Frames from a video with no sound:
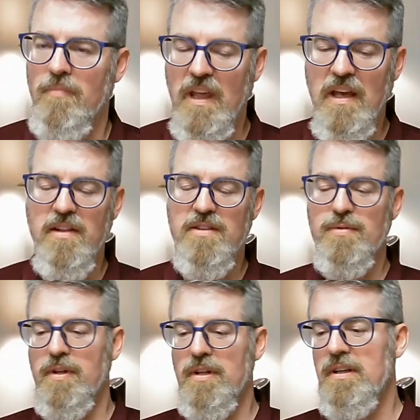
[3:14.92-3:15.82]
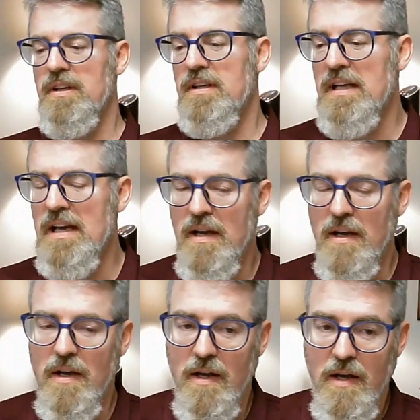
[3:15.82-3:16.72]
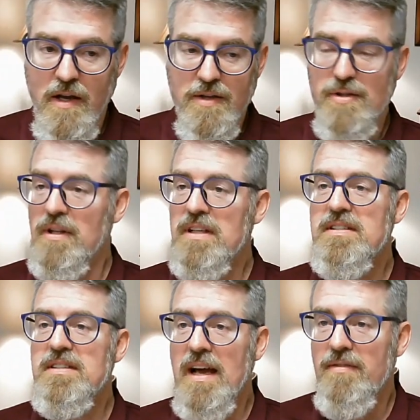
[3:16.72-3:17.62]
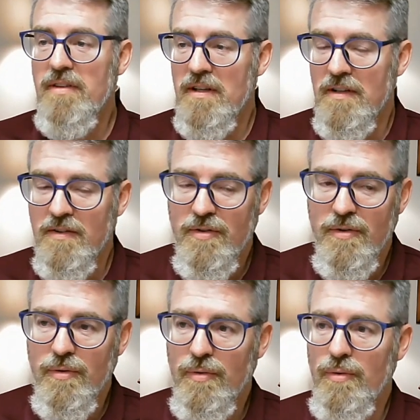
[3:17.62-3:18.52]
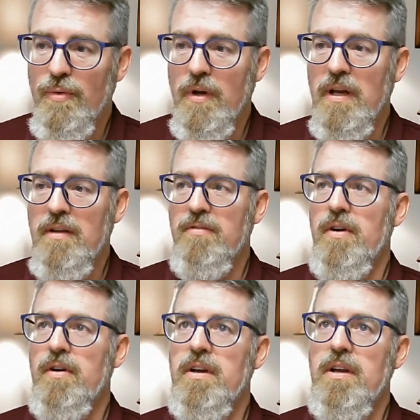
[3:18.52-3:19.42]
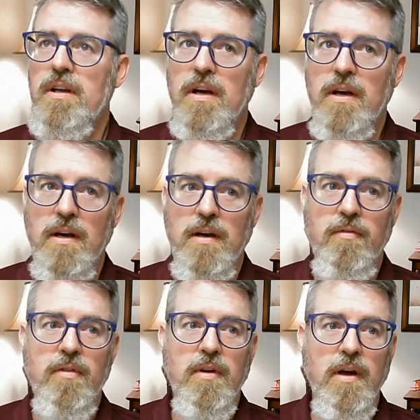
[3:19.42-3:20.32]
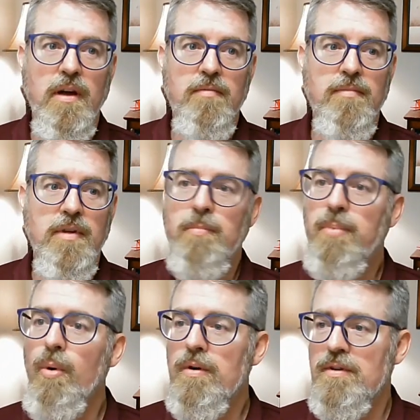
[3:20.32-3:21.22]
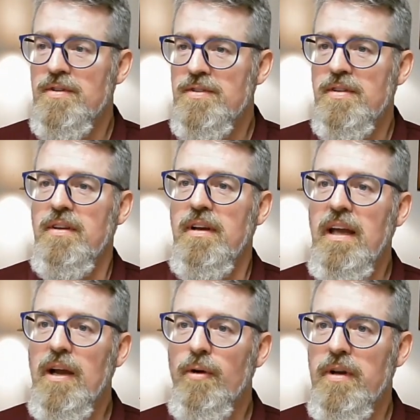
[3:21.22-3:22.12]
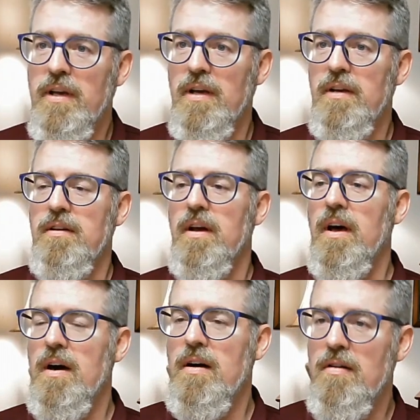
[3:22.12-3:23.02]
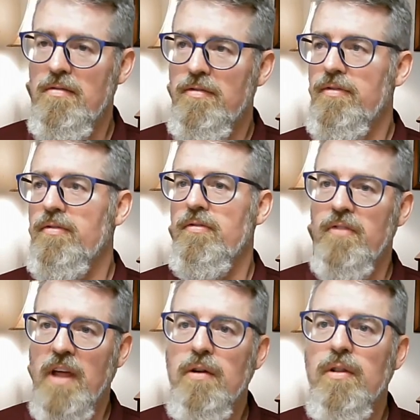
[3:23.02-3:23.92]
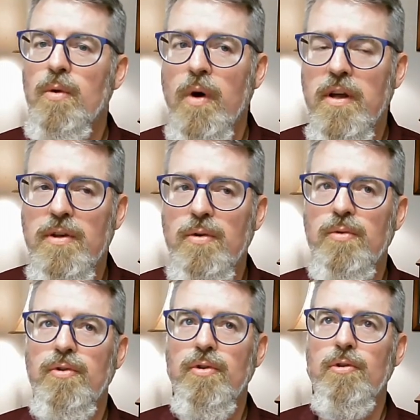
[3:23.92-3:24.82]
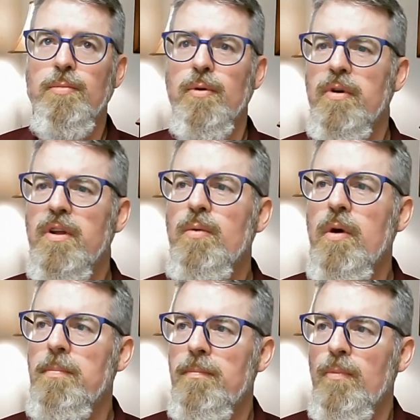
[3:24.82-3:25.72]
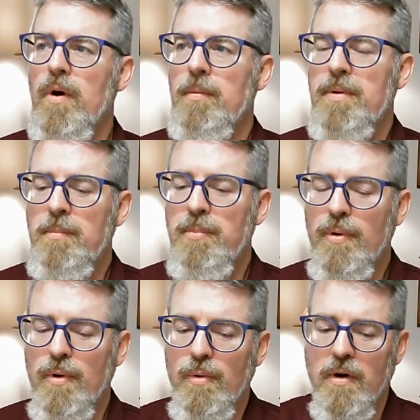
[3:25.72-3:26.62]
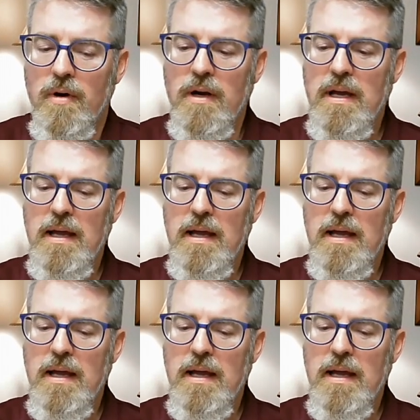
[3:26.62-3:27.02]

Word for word: Yeah, that's really good. So let's dive into yeah. a very uh, uh, important area of not only what you do, but really what what people who are